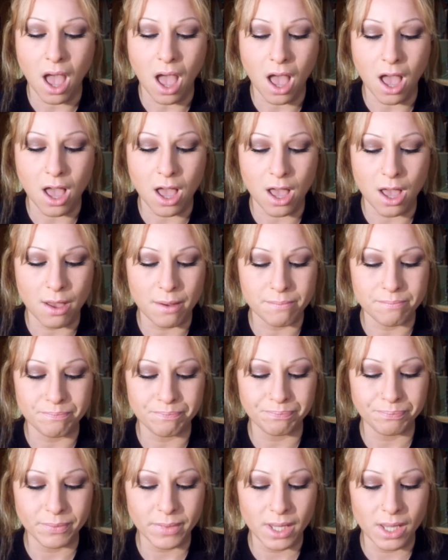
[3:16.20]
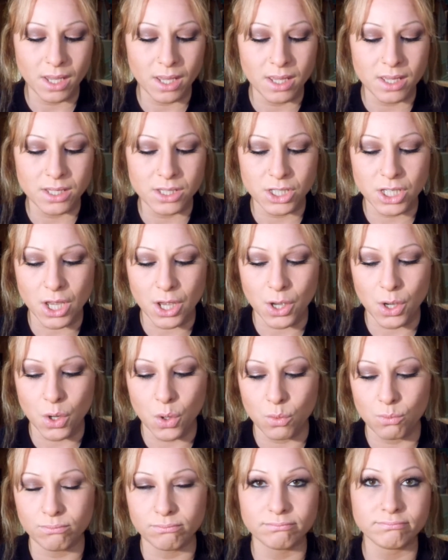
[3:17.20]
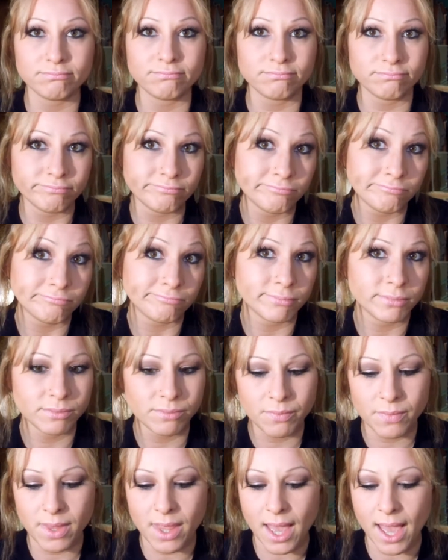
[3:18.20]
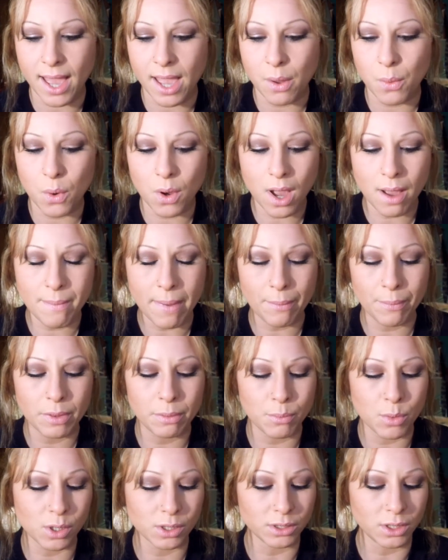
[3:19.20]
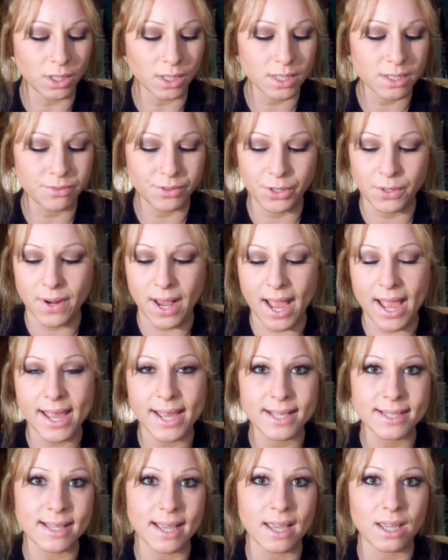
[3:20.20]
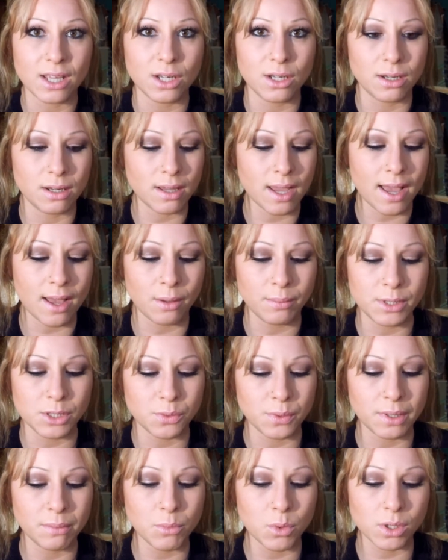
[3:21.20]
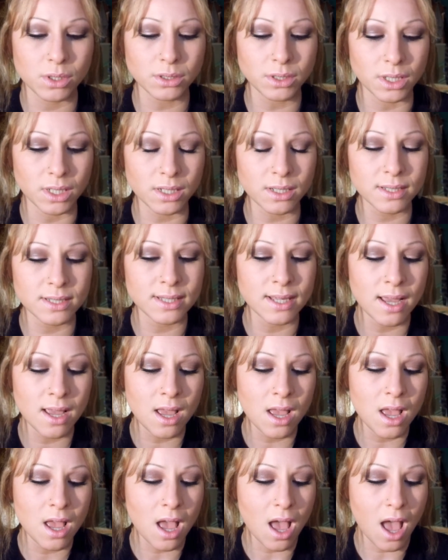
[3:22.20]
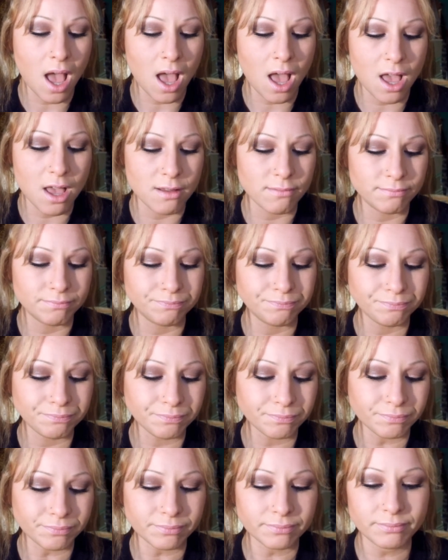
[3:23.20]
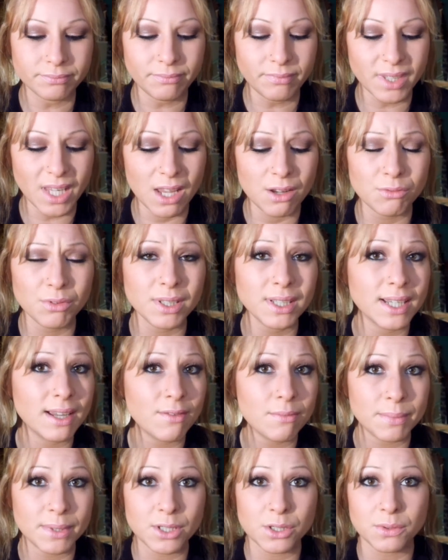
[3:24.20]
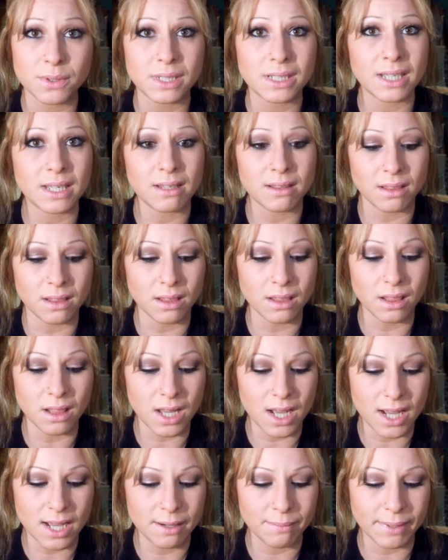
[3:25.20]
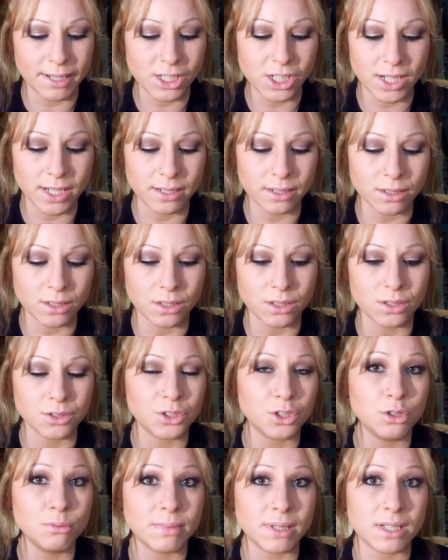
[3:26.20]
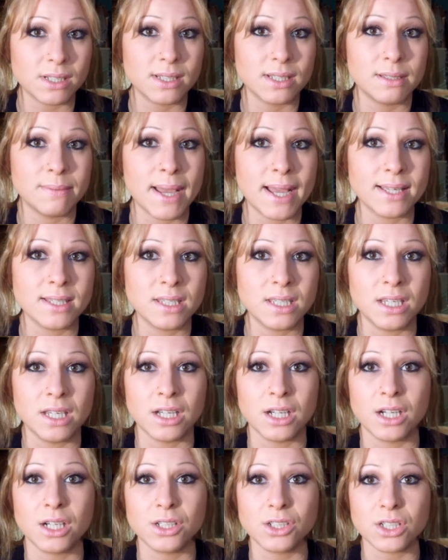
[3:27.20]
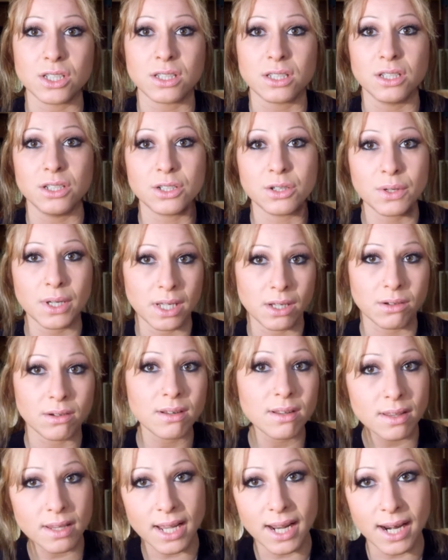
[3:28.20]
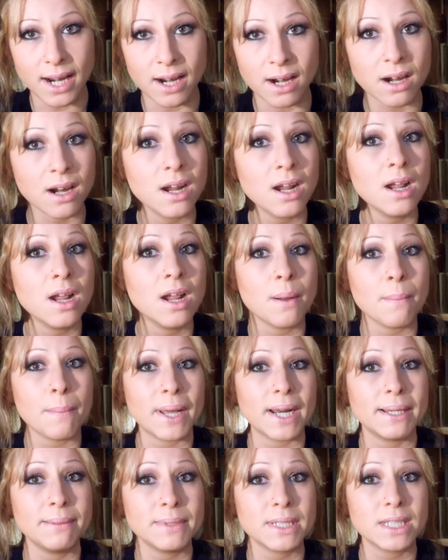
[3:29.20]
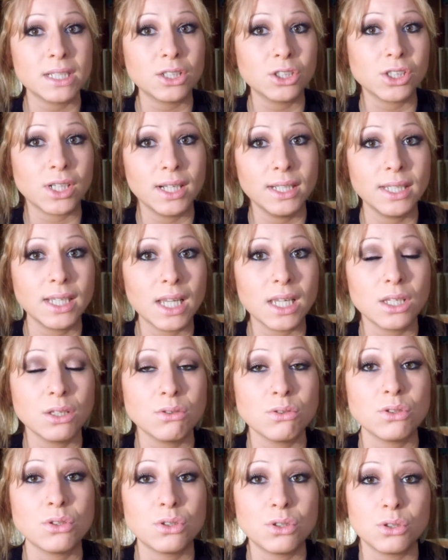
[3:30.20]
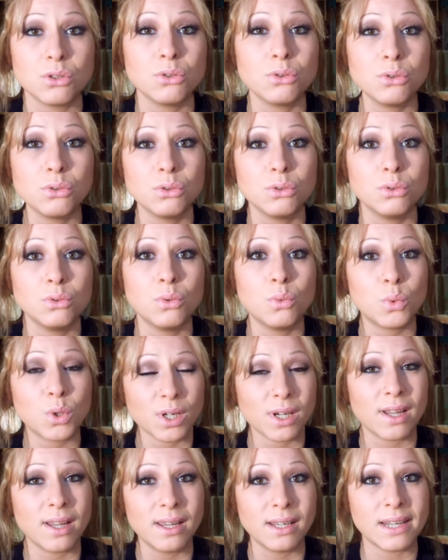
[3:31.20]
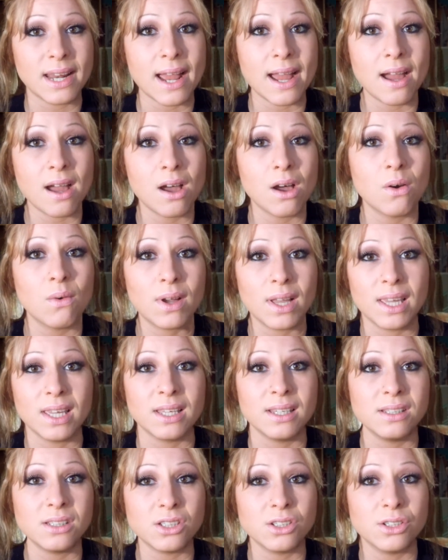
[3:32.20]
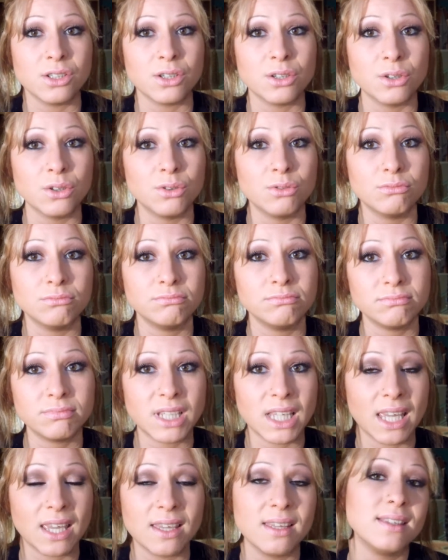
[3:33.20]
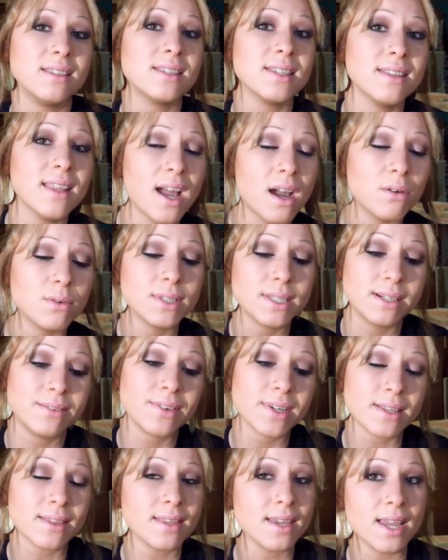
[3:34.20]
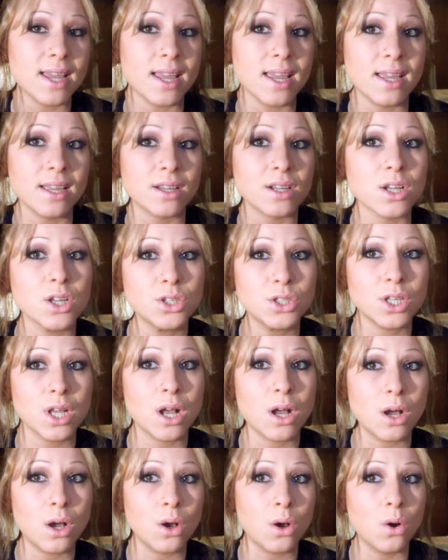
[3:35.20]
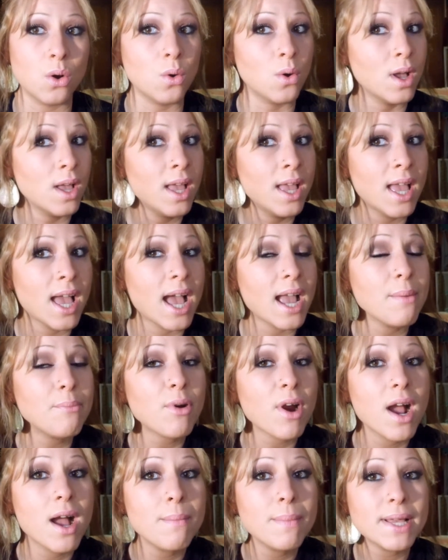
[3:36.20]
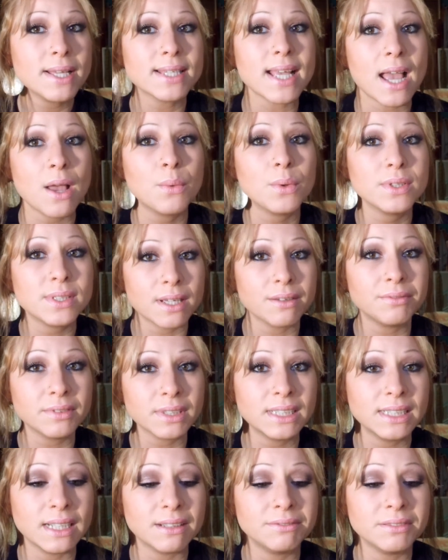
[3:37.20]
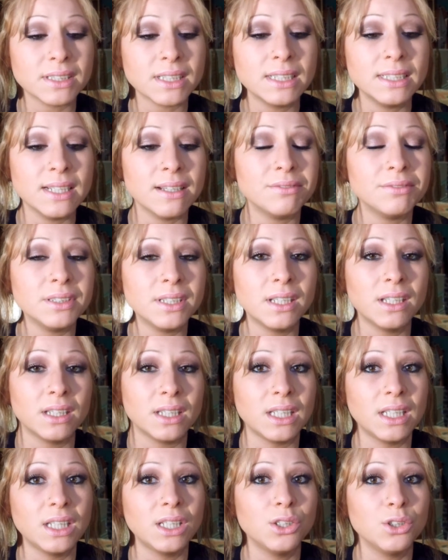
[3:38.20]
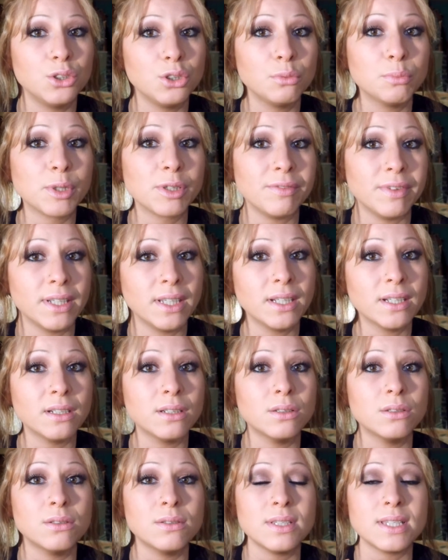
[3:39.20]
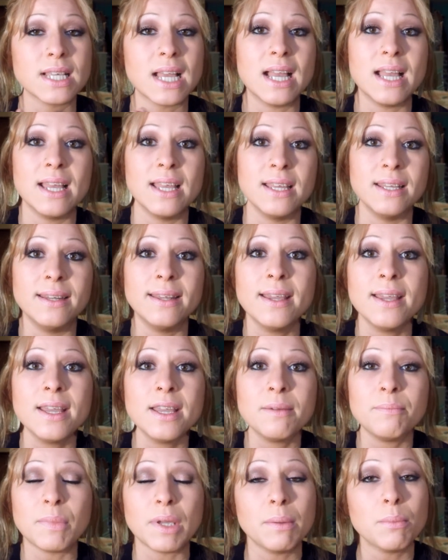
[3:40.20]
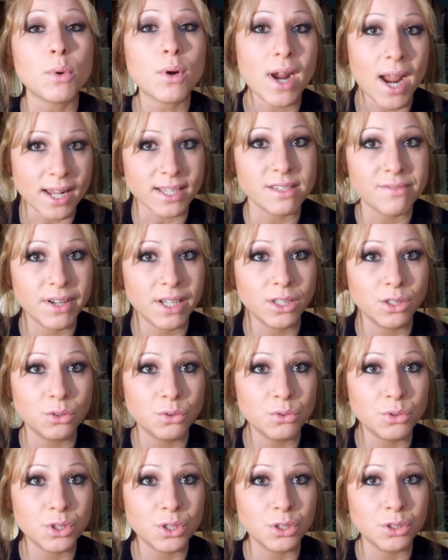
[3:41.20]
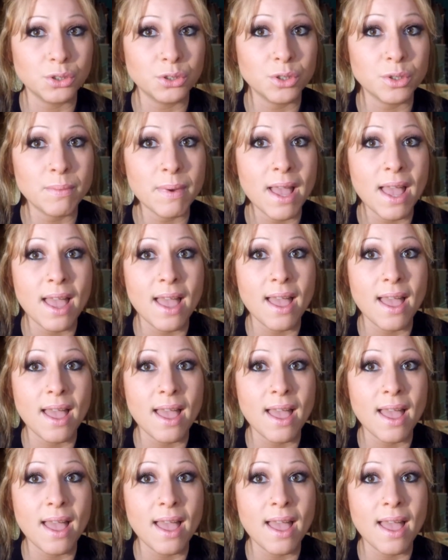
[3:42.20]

so I will come up with more looks for you guys, and I'll be doing more looks. I really haven't been doing a lot on my channel too much this past year, just, you know, here and there. But I'm still trying to get used to working now and, you know, the kids in the house and everything. So I promise I will definitely do more videos and be more active on YouTube.